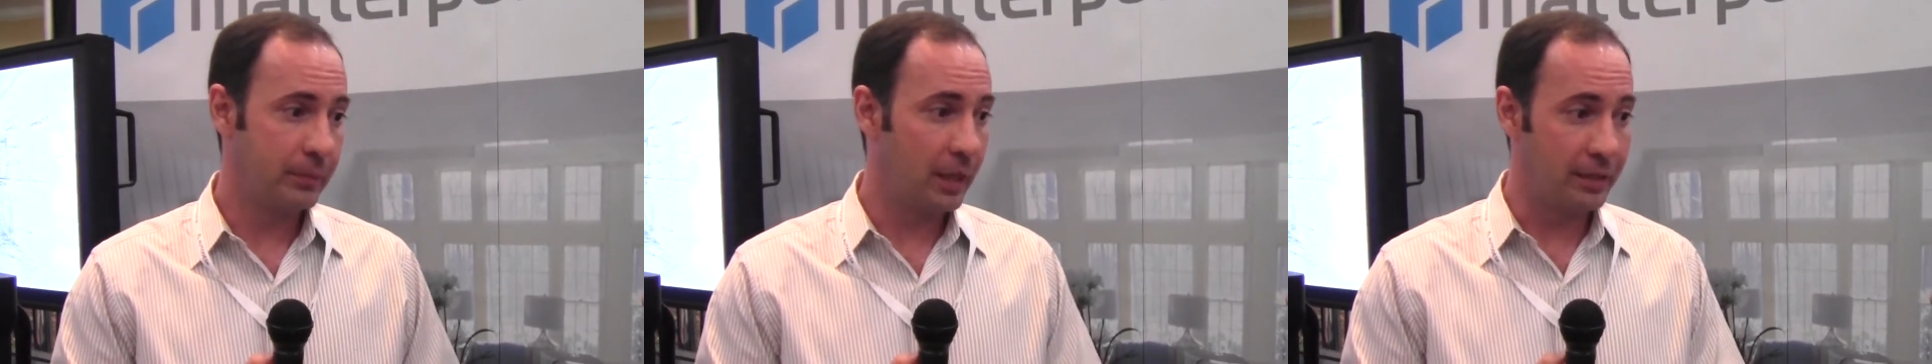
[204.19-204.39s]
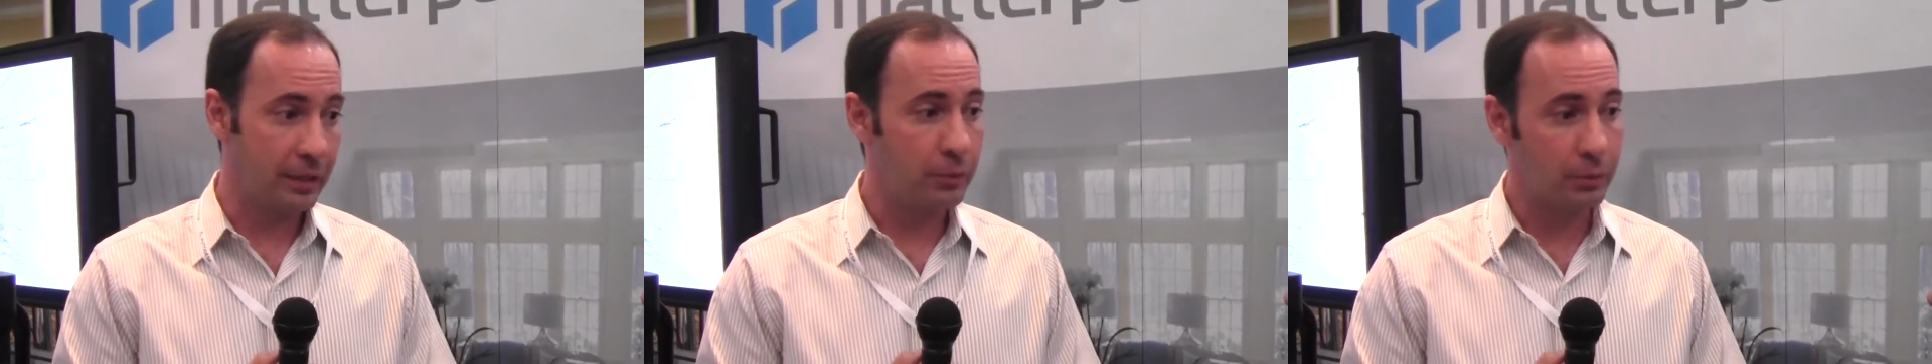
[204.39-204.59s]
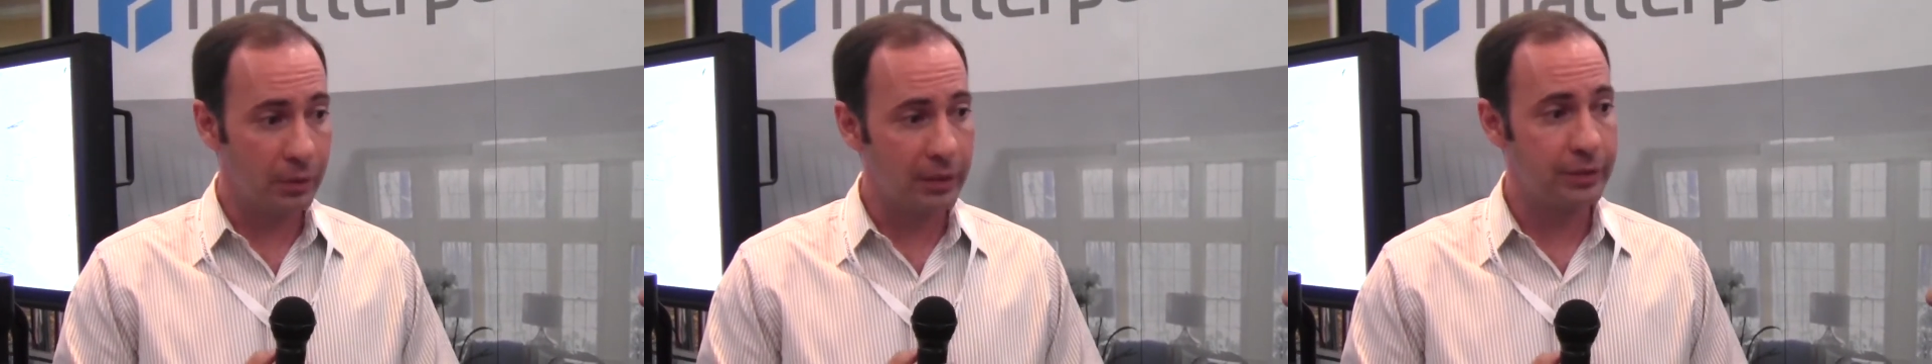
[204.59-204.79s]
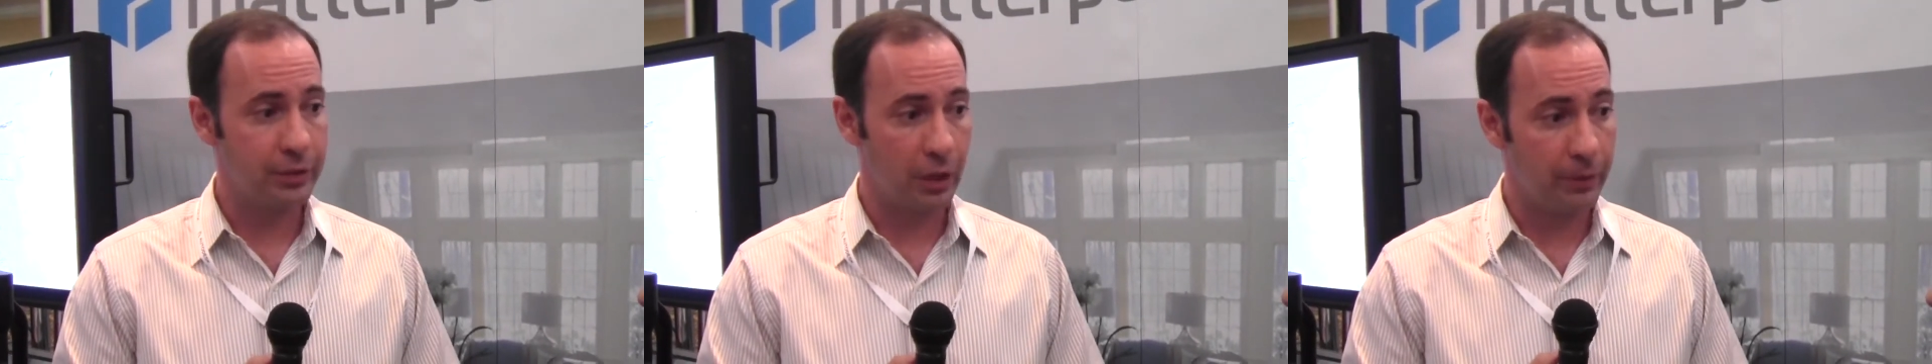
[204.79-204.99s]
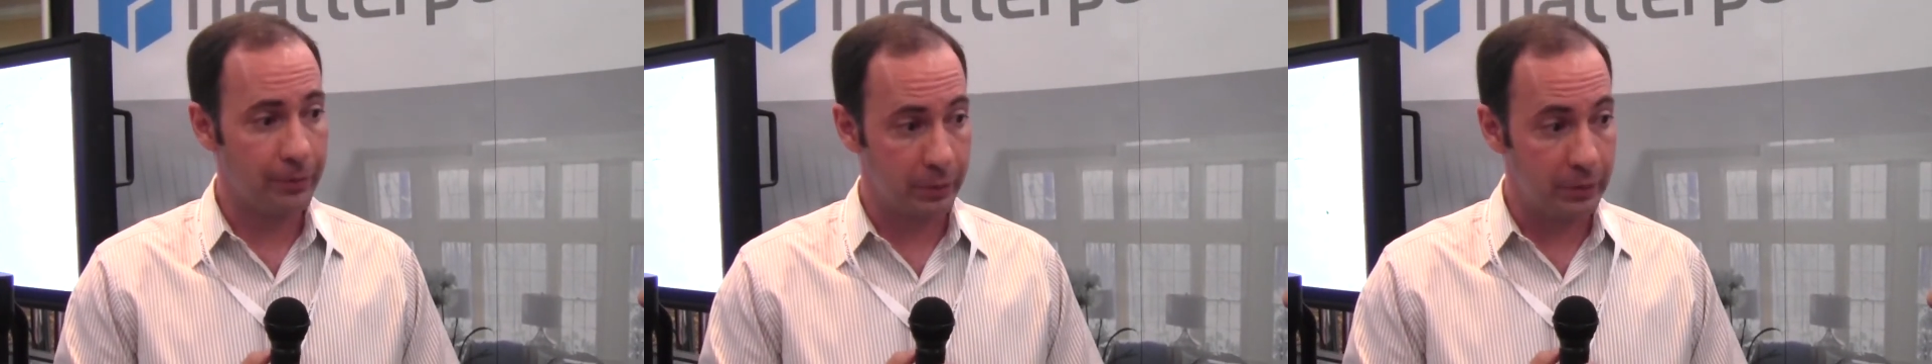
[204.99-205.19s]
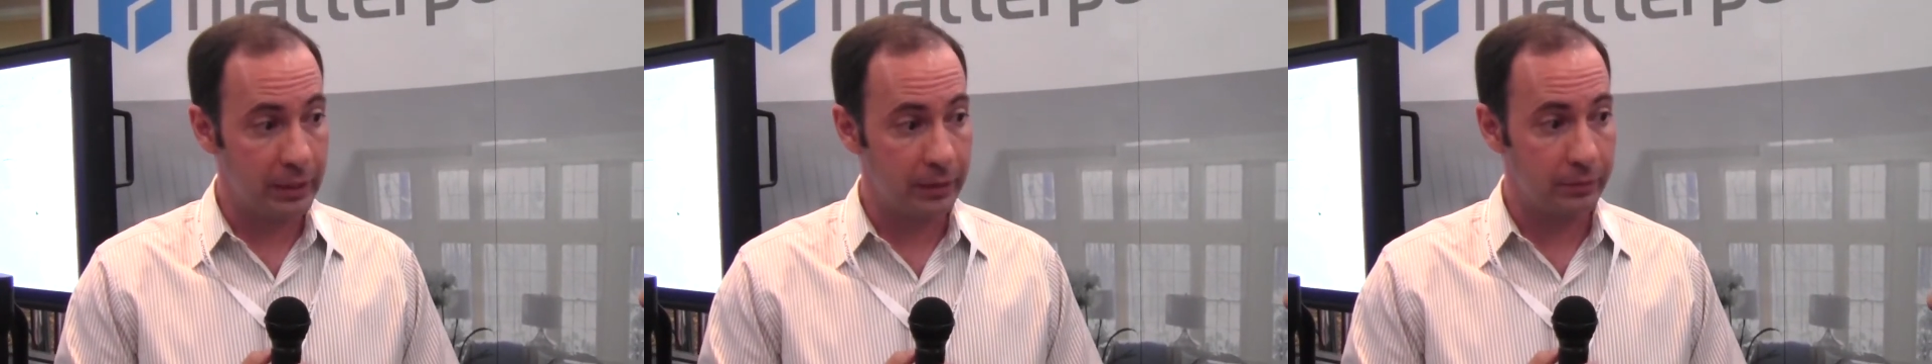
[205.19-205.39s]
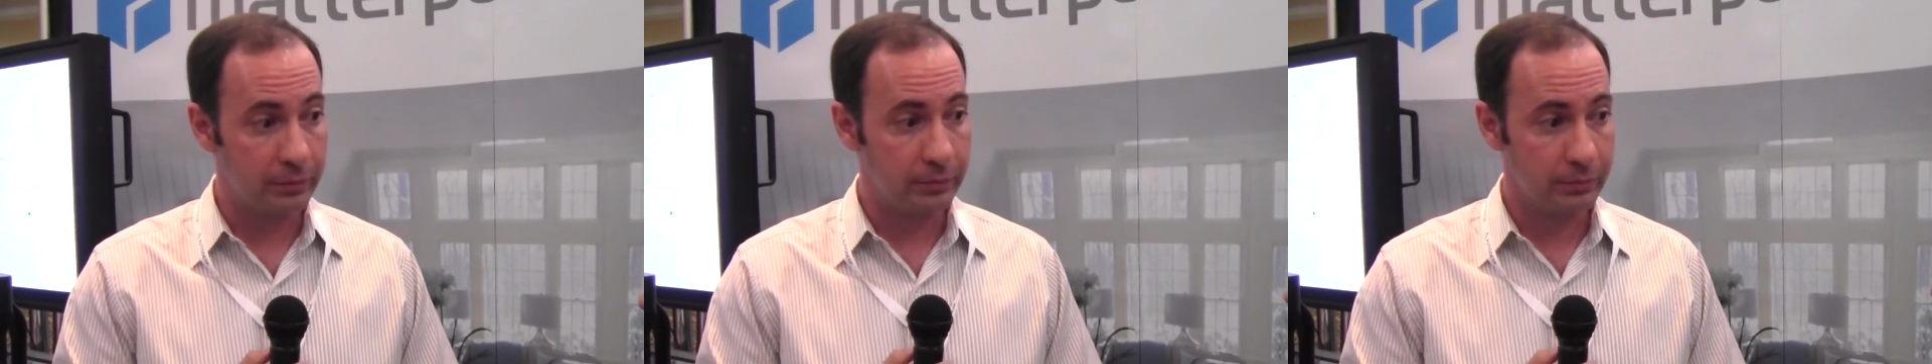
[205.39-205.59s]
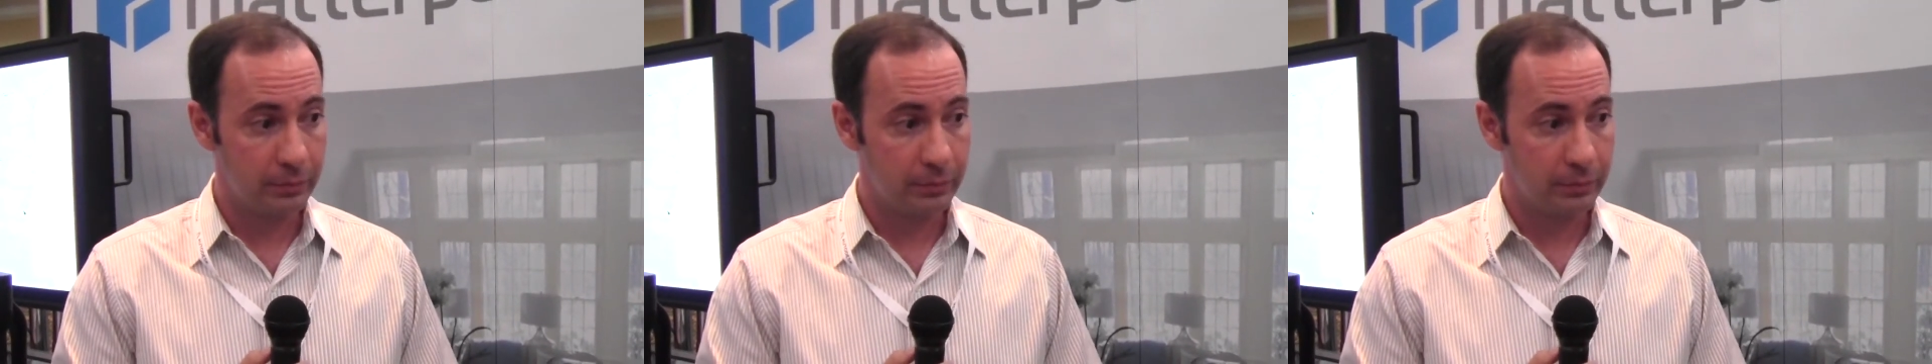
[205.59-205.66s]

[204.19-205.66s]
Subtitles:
it didn't really solve their need.